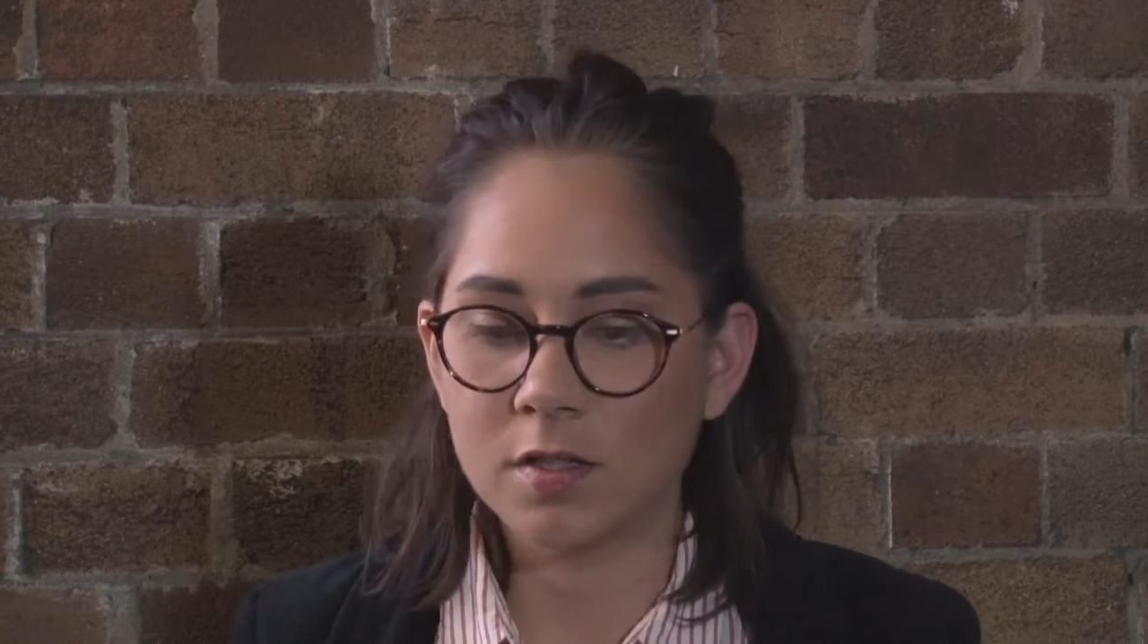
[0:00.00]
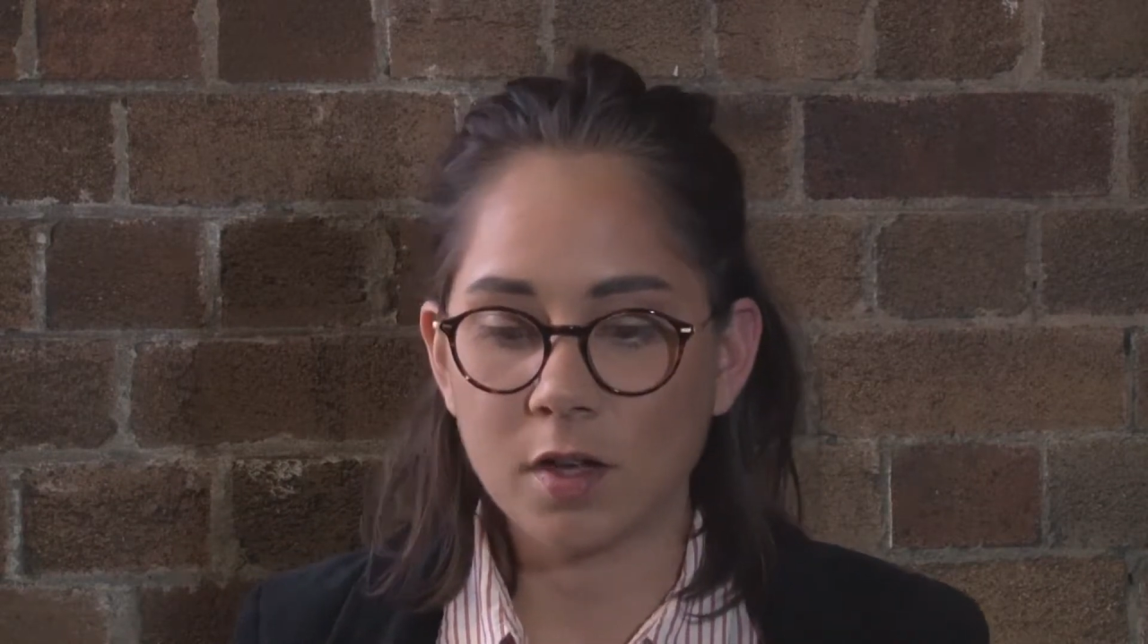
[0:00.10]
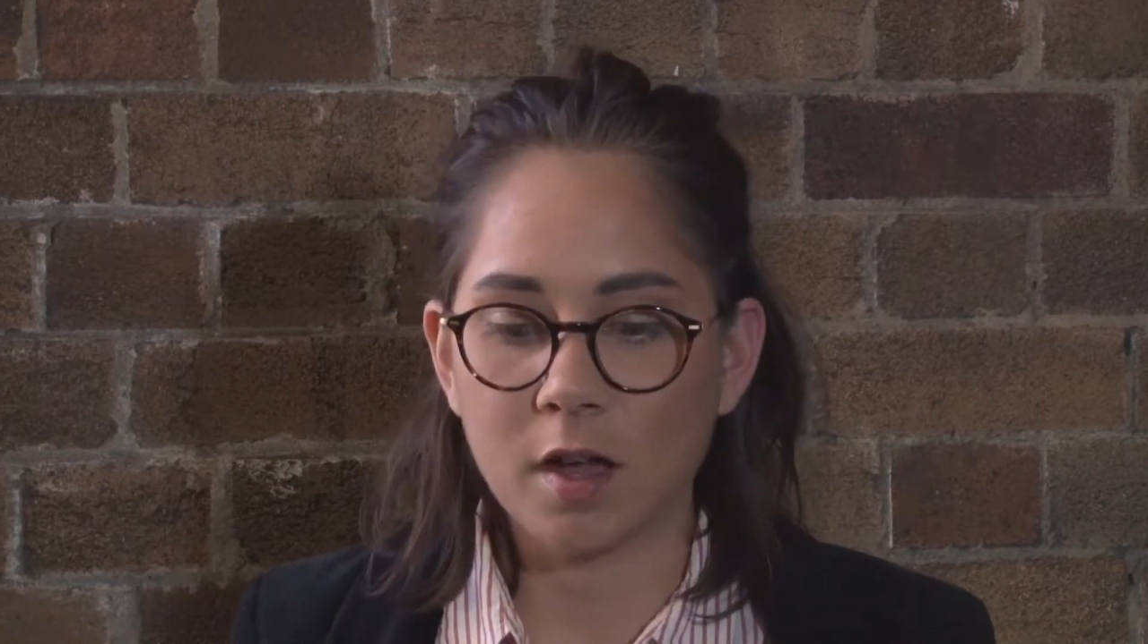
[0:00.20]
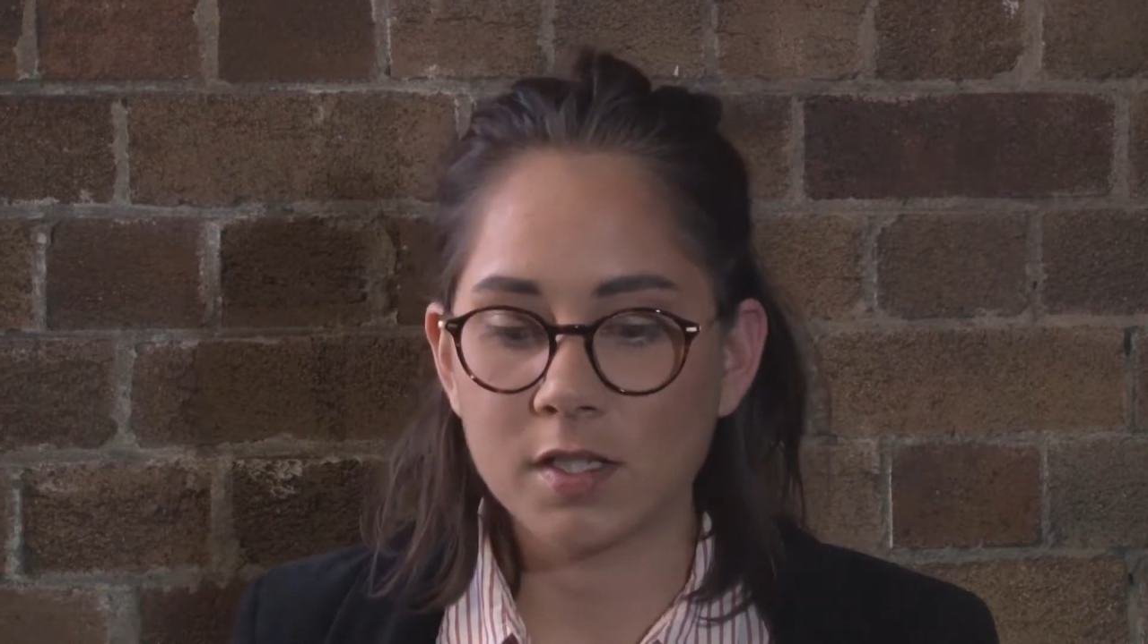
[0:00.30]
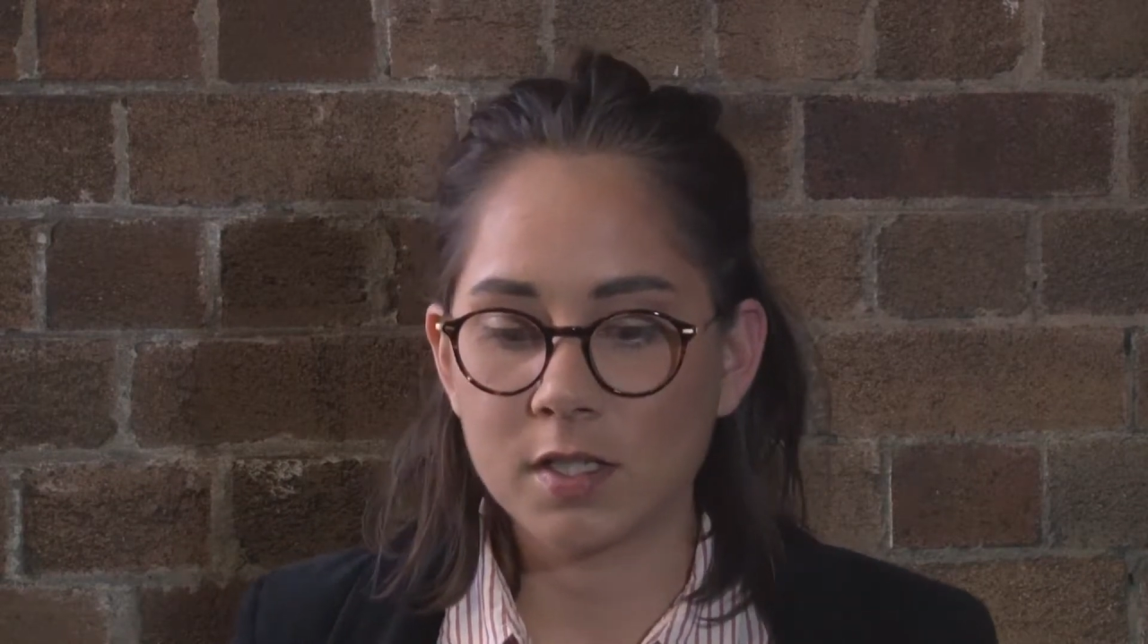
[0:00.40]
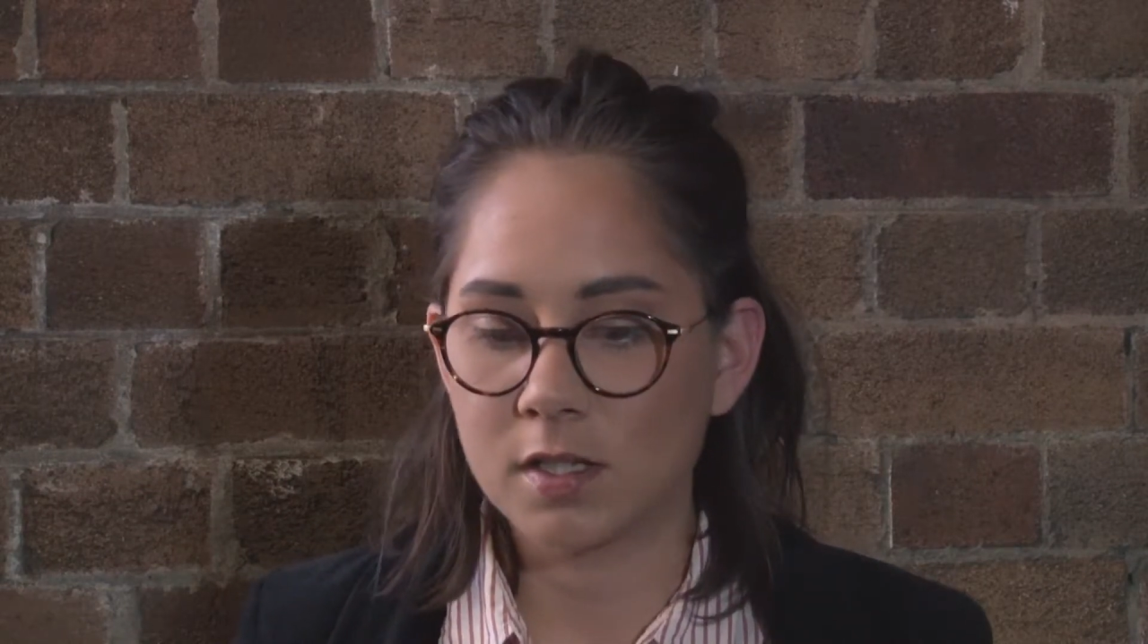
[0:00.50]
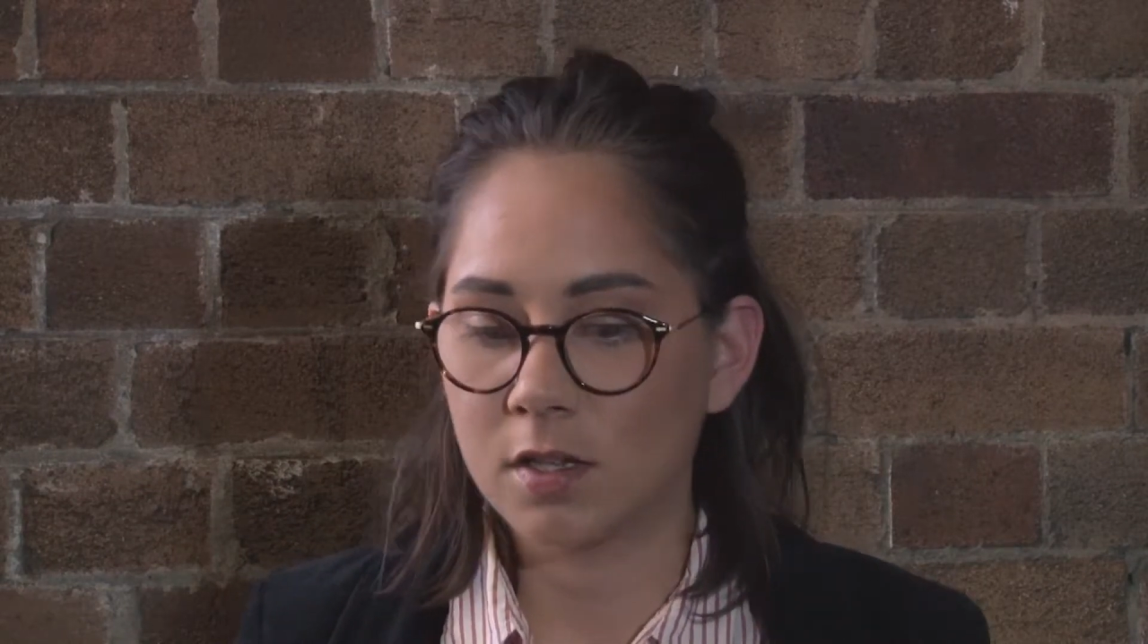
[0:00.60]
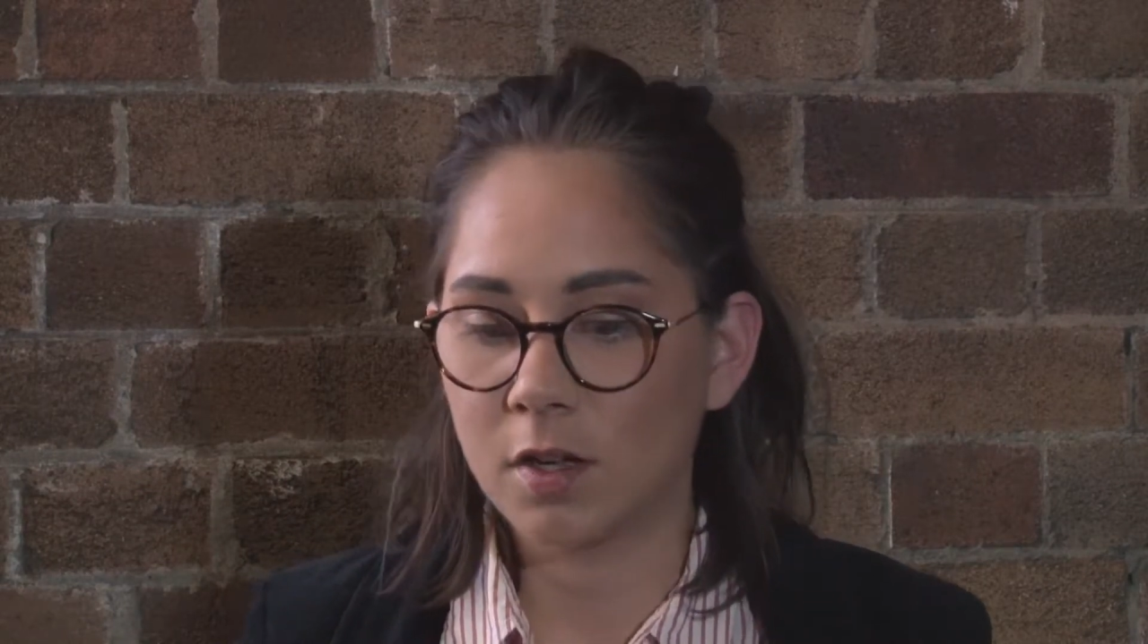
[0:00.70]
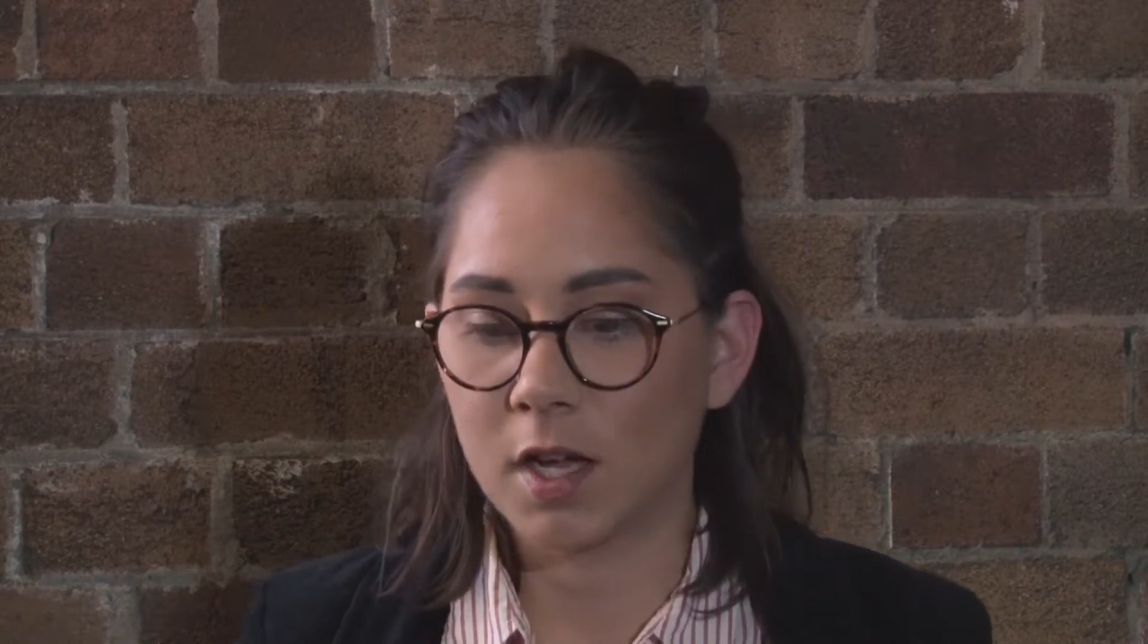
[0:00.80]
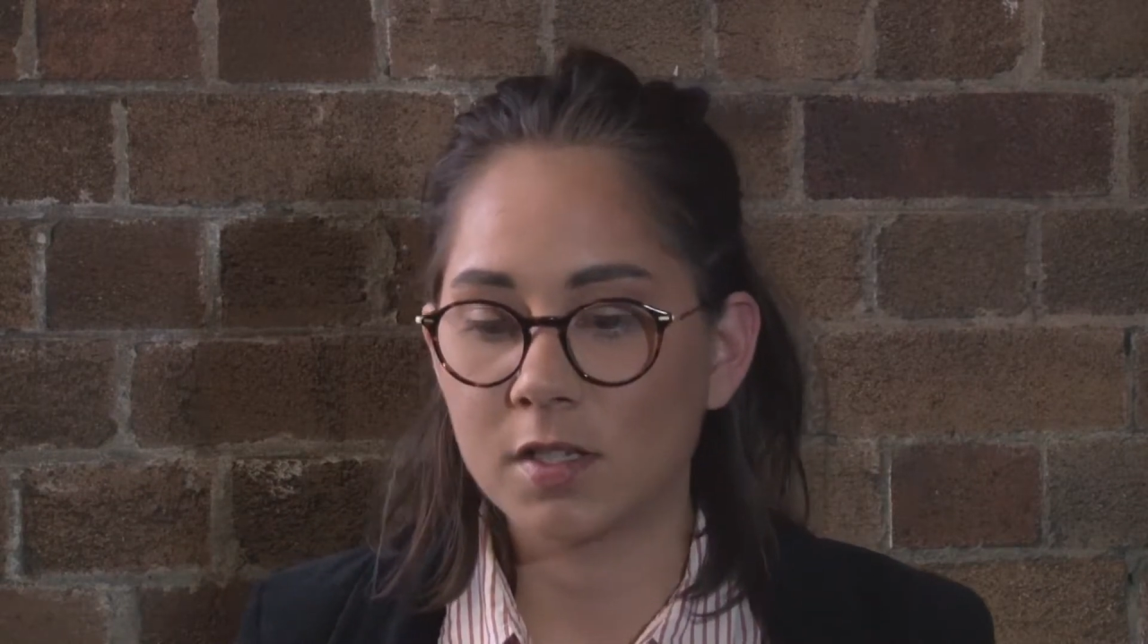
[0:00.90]
who
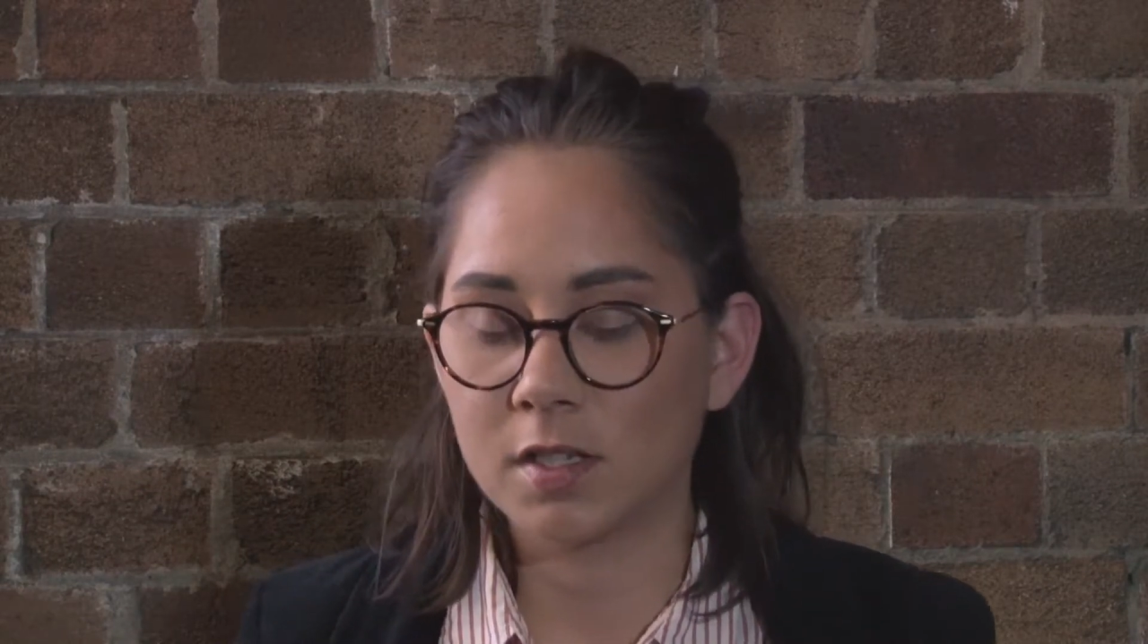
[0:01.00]
has